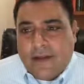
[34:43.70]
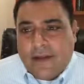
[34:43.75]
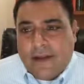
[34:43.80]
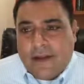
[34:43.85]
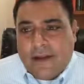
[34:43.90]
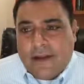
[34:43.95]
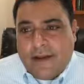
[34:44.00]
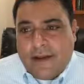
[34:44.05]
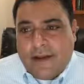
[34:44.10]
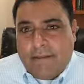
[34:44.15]

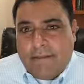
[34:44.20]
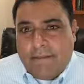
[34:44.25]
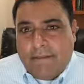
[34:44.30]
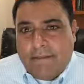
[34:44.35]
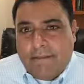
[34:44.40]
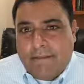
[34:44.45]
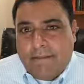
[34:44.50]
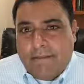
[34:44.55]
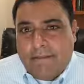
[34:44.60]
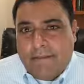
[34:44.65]
um,
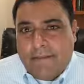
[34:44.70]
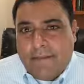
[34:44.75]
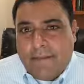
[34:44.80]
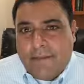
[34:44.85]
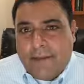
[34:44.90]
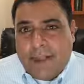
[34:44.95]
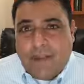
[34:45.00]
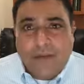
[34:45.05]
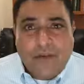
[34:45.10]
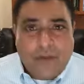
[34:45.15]

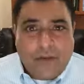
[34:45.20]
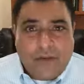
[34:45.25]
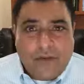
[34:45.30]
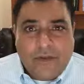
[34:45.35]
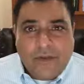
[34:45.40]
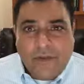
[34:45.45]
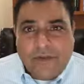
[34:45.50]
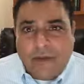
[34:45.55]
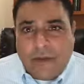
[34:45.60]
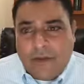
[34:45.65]
get your immune
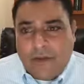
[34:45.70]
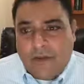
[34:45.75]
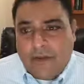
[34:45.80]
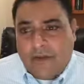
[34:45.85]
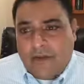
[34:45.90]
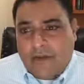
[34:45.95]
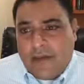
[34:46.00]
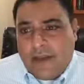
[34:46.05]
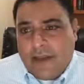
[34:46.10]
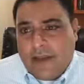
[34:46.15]
system as healthy
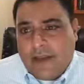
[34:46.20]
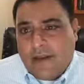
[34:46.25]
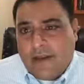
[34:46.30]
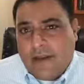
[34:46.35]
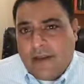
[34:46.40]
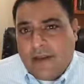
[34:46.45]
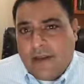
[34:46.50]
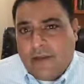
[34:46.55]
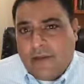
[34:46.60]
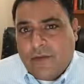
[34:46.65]
as you can.
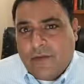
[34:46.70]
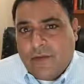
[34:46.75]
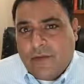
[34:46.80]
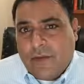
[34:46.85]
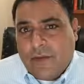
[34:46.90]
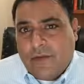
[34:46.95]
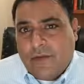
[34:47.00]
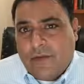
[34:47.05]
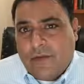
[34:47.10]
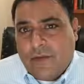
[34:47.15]
Those are
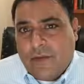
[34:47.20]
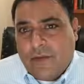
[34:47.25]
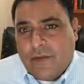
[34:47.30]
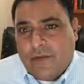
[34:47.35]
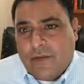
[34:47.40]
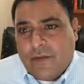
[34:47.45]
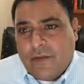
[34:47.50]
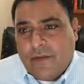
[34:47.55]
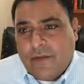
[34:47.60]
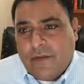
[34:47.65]
ways to
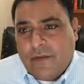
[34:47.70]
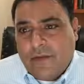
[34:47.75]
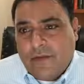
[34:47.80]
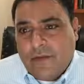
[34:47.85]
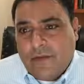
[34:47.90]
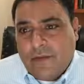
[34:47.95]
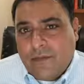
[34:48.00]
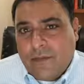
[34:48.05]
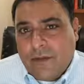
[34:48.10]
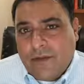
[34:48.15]
raise
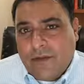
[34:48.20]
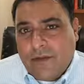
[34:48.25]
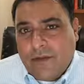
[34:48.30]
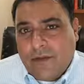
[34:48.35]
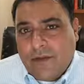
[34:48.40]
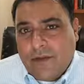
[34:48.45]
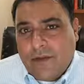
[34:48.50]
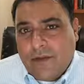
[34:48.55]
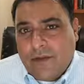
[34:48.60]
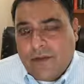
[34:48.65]

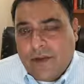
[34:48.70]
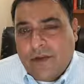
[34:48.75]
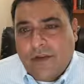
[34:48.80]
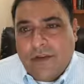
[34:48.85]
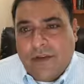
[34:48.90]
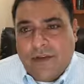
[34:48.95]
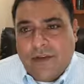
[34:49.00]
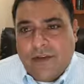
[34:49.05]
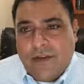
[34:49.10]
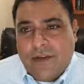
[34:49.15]
your
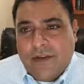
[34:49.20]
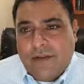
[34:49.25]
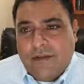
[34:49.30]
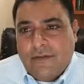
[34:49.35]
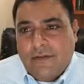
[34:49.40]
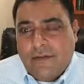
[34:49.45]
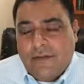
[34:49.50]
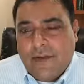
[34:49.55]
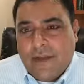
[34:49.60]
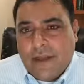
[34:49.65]
SIGA
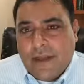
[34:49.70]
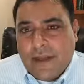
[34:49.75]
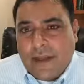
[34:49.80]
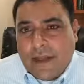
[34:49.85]
levels.